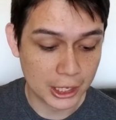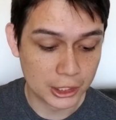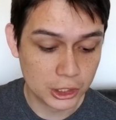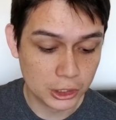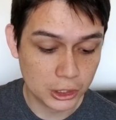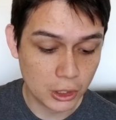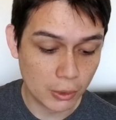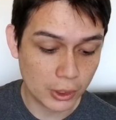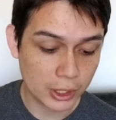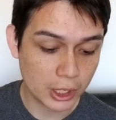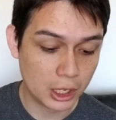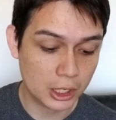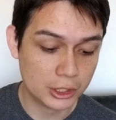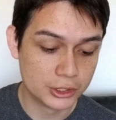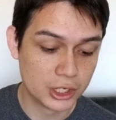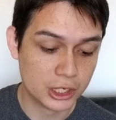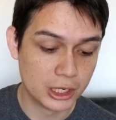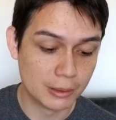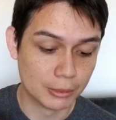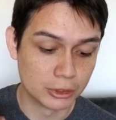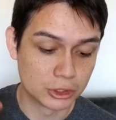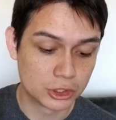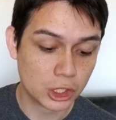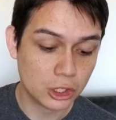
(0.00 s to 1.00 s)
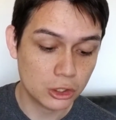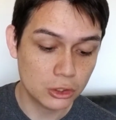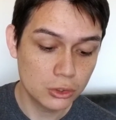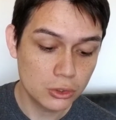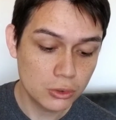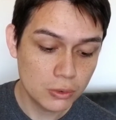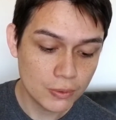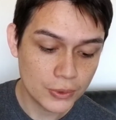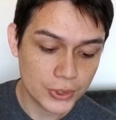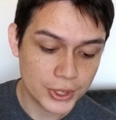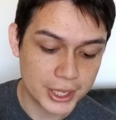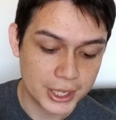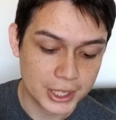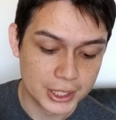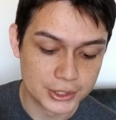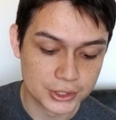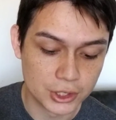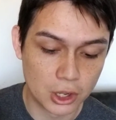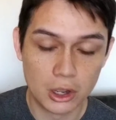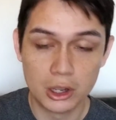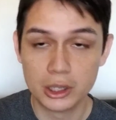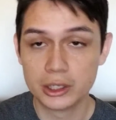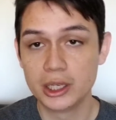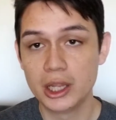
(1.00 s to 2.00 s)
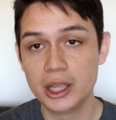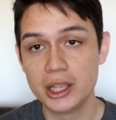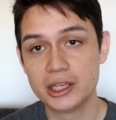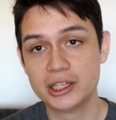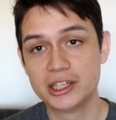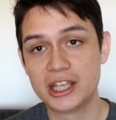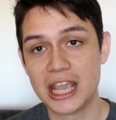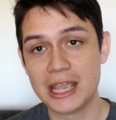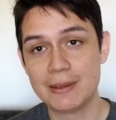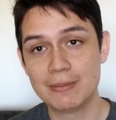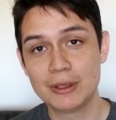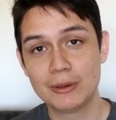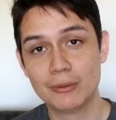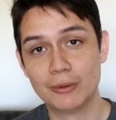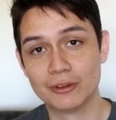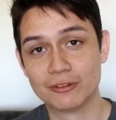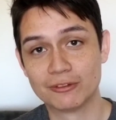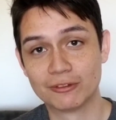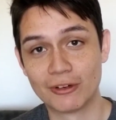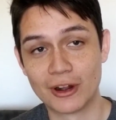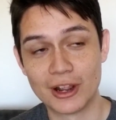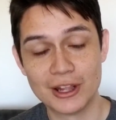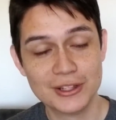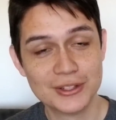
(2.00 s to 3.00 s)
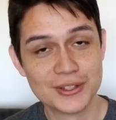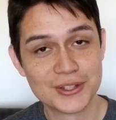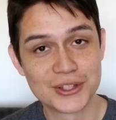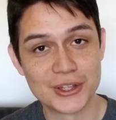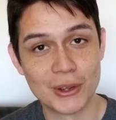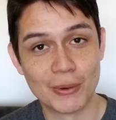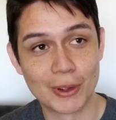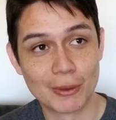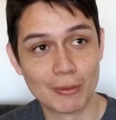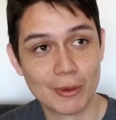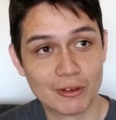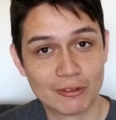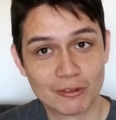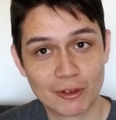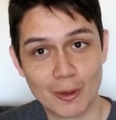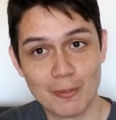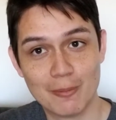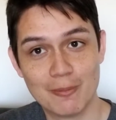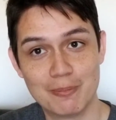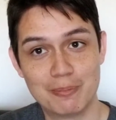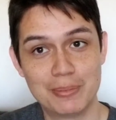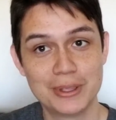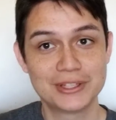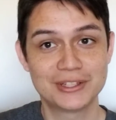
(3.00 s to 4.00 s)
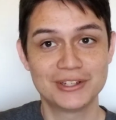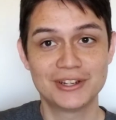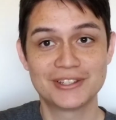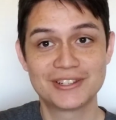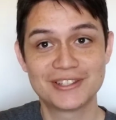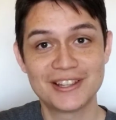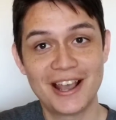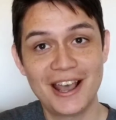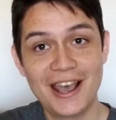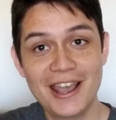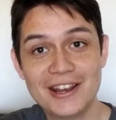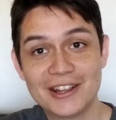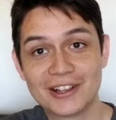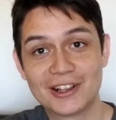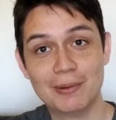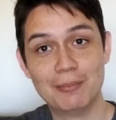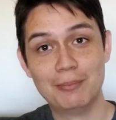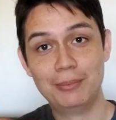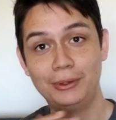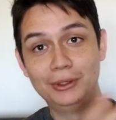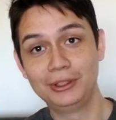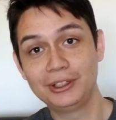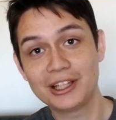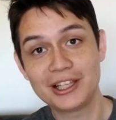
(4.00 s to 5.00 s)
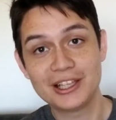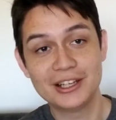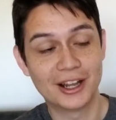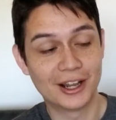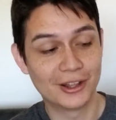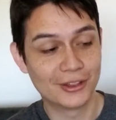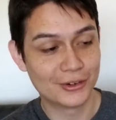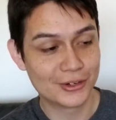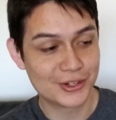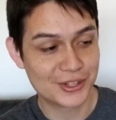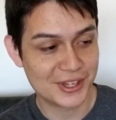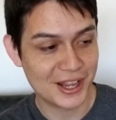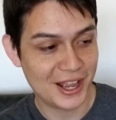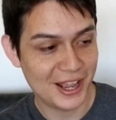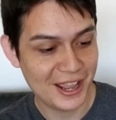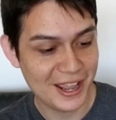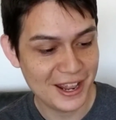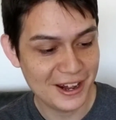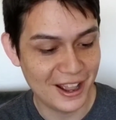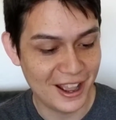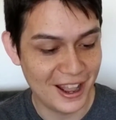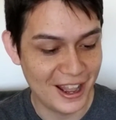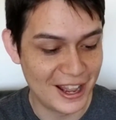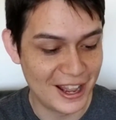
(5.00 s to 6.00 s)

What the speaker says: Going on to number 2 is online gaming with friends. So we went from business side to complete other side.